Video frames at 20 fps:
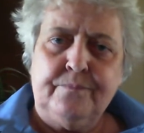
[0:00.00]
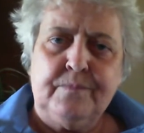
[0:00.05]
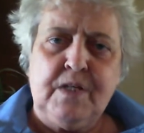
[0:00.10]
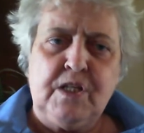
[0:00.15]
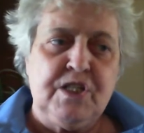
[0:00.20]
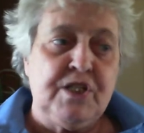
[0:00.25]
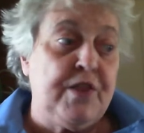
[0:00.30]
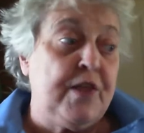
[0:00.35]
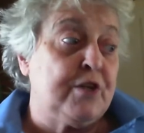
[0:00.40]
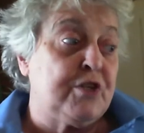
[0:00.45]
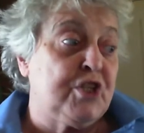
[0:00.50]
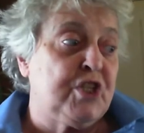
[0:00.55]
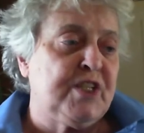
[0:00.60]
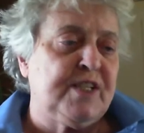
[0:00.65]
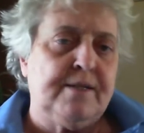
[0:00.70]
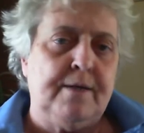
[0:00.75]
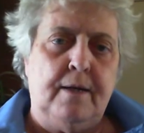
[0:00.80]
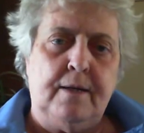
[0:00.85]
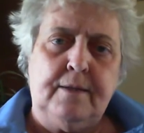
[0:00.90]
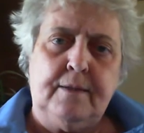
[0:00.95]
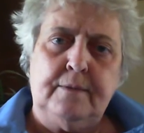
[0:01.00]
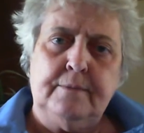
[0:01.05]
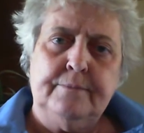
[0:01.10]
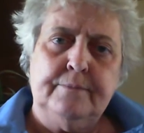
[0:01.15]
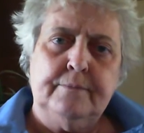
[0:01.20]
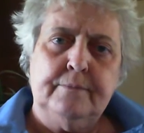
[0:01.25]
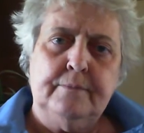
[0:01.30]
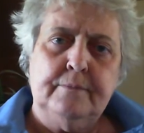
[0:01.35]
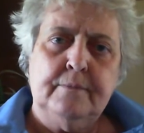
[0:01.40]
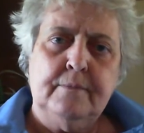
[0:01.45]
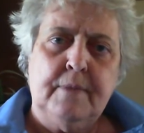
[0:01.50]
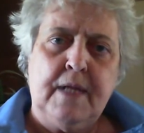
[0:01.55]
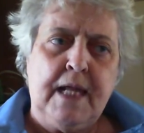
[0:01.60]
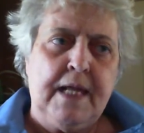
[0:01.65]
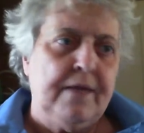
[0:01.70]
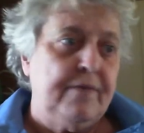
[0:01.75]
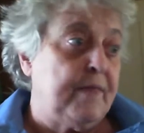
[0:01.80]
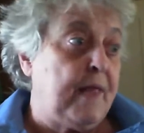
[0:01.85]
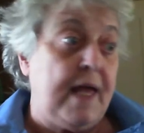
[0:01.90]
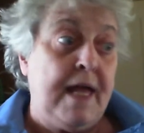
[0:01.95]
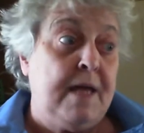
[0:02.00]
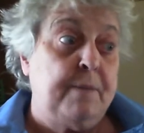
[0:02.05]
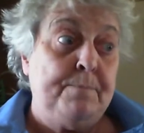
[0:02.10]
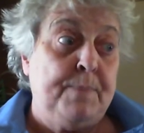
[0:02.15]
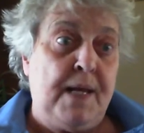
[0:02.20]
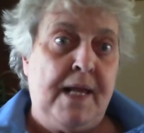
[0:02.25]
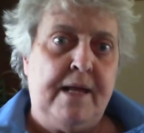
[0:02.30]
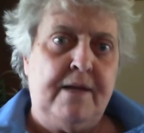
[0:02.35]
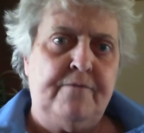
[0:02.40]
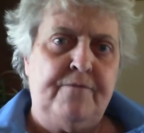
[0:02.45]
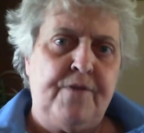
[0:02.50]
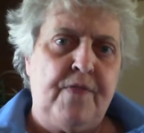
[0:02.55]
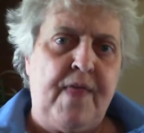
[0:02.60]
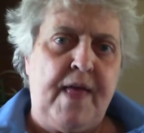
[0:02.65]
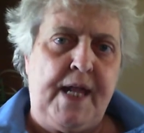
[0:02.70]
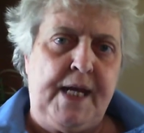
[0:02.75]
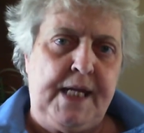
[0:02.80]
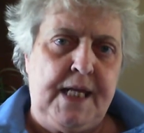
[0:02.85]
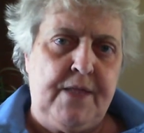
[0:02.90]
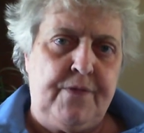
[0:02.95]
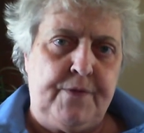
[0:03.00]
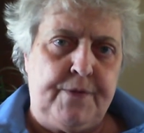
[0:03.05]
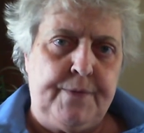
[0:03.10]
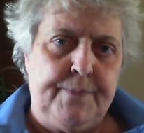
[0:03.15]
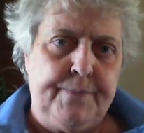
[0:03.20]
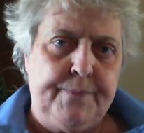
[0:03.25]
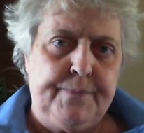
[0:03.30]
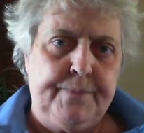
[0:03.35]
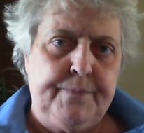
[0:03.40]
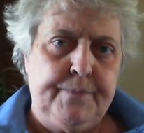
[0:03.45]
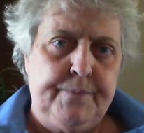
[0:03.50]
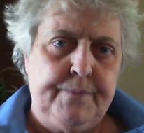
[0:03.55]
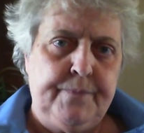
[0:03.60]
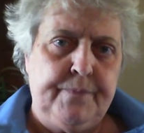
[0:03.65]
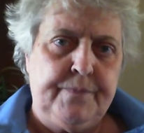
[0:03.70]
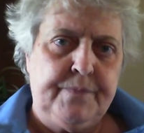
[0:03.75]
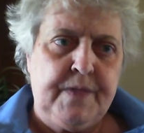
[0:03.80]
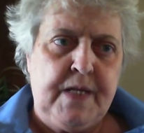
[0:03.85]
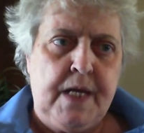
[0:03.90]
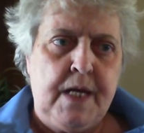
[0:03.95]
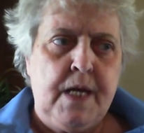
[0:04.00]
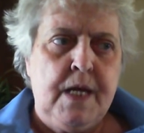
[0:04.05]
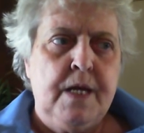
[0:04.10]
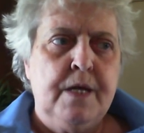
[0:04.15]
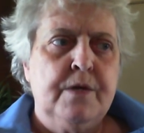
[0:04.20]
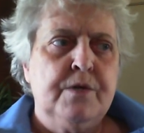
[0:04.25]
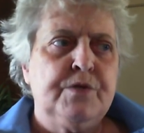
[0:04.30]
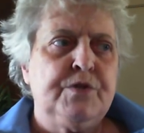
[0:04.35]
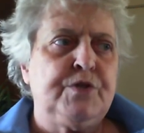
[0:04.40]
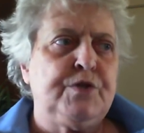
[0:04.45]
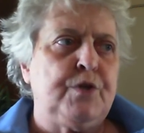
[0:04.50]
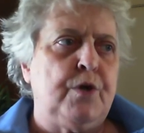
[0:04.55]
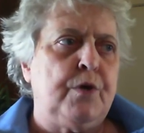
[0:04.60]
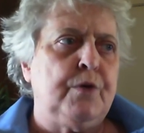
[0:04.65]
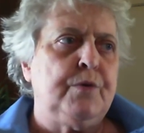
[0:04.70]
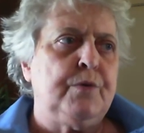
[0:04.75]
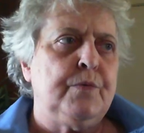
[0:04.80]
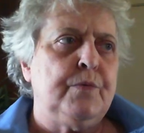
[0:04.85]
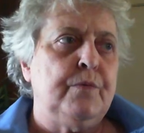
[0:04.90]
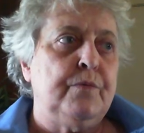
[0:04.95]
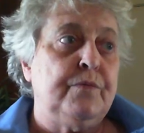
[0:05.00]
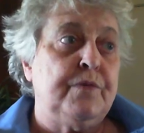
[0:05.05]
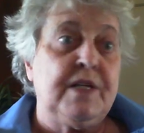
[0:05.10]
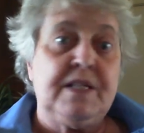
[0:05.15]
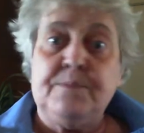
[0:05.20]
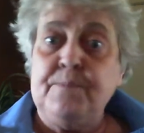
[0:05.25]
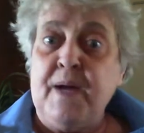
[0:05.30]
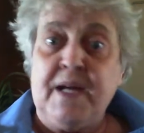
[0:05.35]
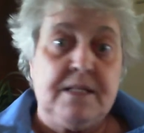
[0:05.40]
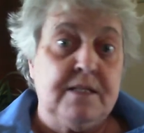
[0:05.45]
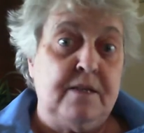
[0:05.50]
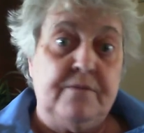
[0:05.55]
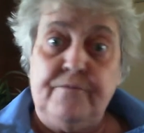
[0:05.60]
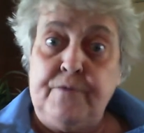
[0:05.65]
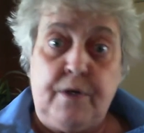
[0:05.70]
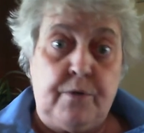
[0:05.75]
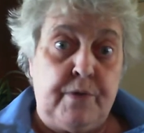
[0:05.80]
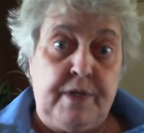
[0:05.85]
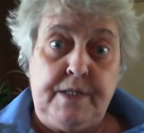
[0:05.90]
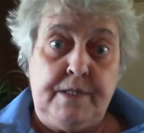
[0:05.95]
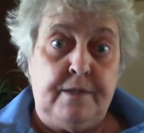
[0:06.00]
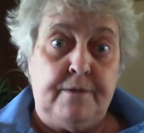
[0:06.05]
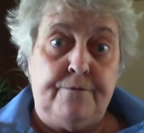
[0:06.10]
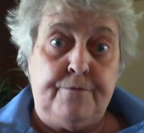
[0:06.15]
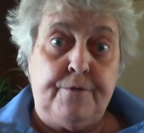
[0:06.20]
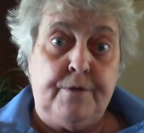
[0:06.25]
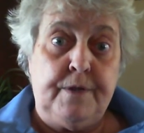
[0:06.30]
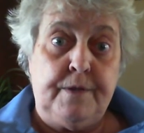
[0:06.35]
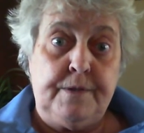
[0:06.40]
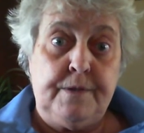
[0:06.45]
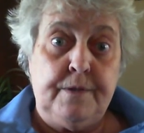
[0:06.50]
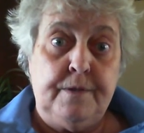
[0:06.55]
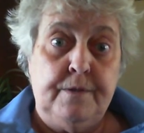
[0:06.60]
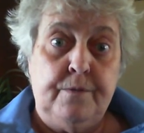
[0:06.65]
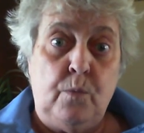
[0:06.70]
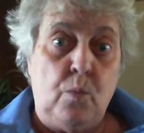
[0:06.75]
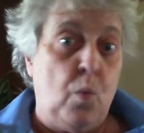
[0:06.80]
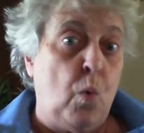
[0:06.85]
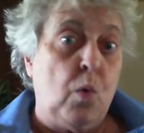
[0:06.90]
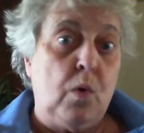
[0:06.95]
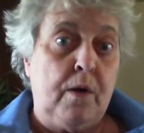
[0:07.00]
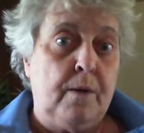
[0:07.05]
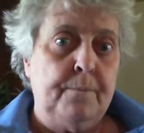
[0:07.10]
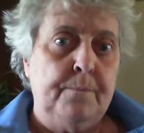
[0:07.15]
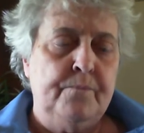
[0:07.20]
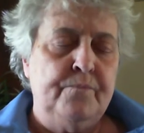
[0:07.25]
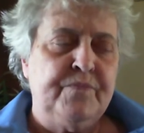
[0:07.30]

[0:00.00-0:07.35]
They're stuck. They hadn't planned for that either. So this makes it very different. War.